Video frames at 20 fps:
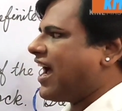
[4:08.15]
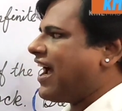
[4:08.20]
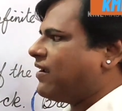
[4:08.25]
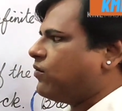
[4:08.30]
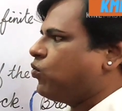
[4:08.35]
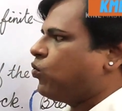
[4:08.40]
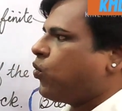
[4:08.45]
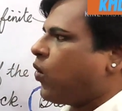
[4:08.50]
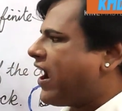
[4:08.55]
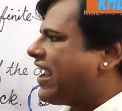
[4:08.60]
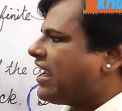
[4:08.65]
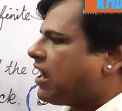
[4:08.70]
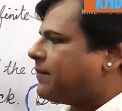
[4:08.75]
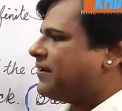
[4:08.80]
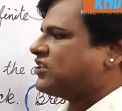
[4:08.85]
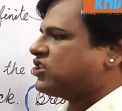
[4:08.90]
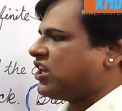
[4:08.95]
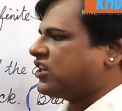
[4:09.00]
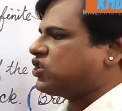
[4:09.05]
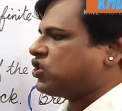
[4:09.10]
I wake
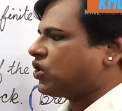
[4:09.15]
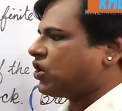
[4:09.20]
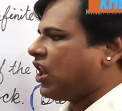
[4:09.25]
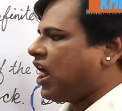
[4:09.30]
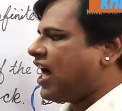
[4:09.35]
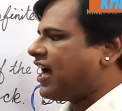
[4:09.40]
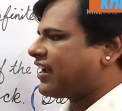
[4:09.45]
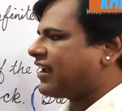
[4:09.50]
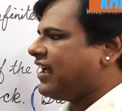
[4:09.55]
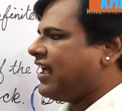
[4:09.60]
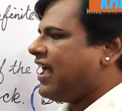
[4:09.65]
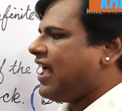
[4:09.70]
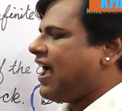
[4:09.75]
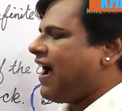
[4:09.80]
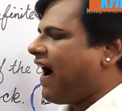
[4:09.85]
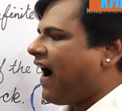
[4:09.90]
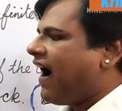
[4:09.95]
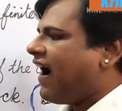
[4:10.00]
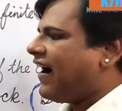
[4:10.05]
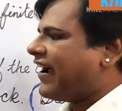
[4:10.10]
up at 6 o'clock,
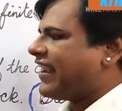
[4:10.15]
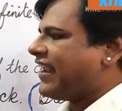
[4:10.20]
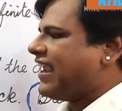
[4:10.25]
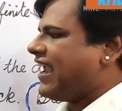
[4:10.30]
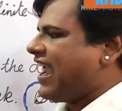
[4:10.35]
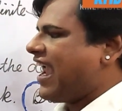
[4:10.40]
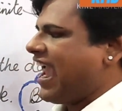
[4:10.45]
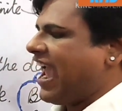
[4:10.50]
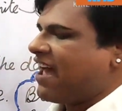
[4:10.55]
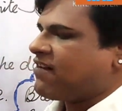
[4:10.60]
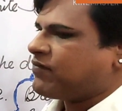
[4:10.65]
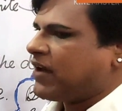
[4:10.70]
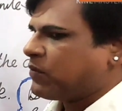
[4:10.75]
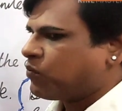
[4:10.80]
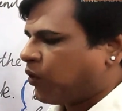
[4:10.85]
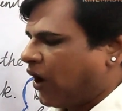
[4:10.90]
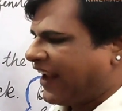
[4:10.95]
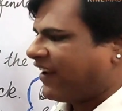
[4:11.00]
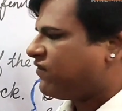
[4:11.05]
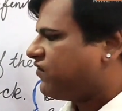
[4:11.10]
I have
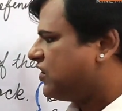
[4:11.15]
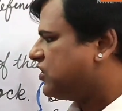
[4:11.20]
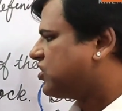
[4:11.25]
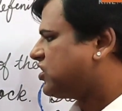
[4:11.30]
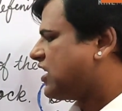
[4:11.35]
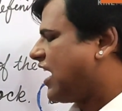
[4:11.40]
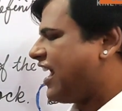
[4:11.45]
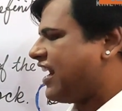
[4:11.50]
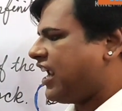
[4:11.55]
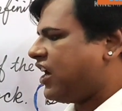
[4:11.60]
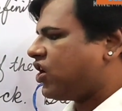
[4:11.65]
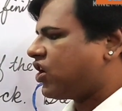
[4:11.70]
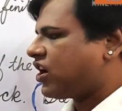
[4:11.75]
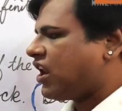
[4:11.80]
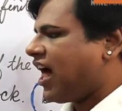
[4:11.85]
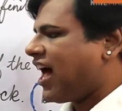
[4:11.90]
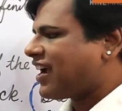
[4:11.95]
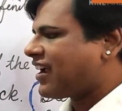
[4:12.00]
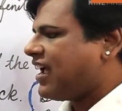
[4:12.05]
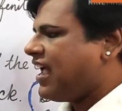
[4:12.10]
my breakfast at 8
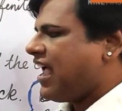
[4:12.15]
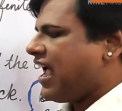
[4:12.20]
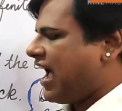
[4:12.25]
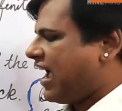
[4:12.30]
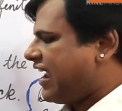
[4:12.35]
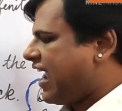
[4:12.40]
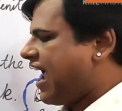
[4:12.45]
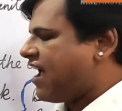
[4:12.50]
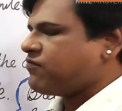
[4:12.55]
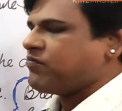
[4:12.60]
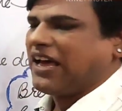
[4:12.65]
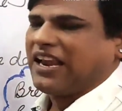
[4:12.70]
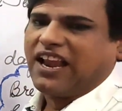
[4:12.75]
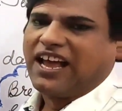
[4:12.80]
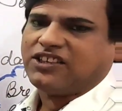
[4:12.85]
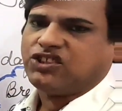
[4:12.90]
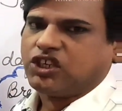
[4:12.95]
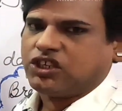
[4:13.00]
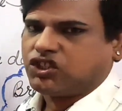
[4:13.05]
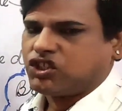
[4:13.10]
o'clock, I have my
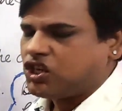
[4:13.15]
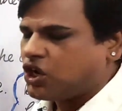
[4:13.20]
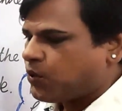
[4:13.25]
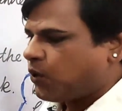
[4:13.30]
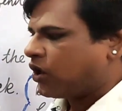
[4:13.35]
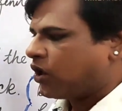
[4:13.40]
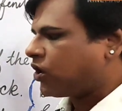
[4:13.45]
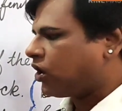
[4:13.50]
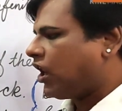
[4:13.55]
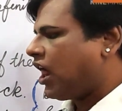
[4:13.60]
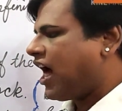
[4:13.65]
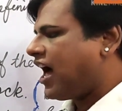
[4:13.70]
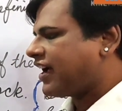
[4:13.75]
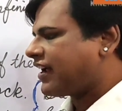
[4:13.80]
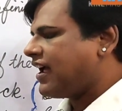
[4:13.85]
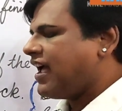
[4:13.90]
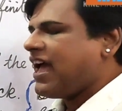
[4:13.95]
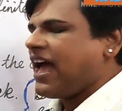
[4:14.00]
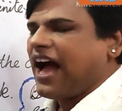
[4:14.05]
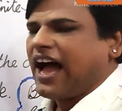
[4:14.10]
lunch at 2
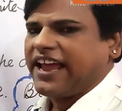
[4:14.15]
o'clock,